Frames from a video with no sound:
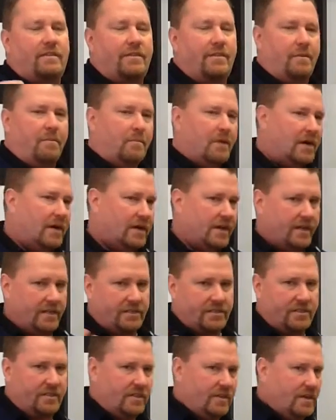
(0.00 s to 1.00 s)
the
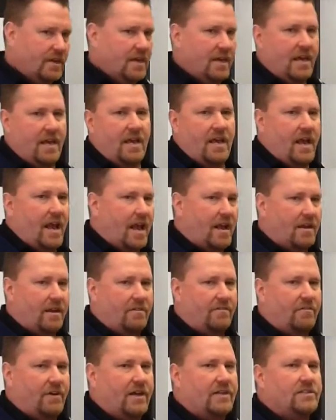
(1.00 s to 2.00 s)
markets and
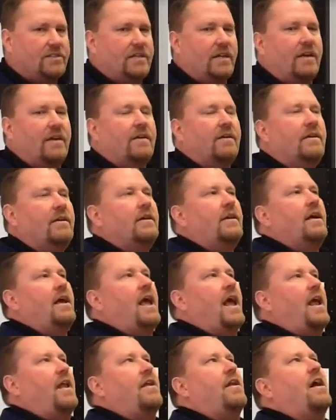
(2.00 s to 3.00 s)
investing
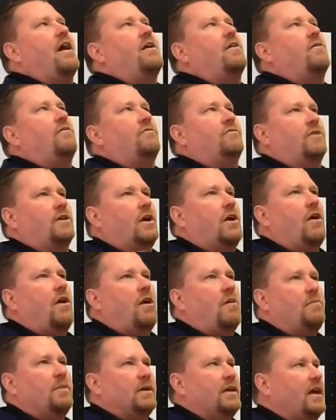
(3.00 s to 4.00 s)
and not
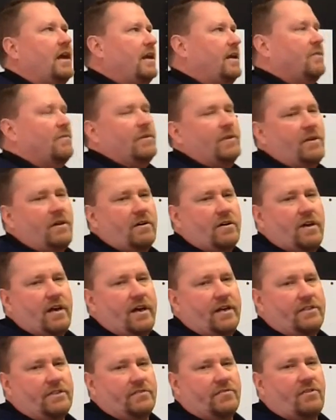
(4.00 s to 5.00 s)
overcomplicate it with all
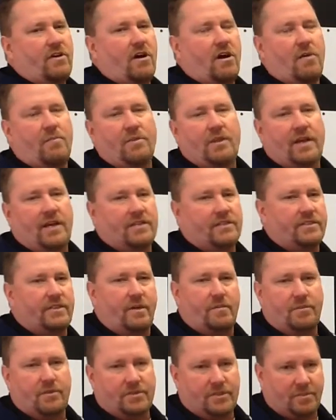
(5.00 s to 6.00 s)
kinds of complex
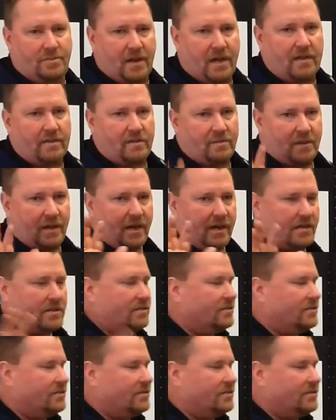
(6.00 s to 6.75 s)
numbers and mathematics.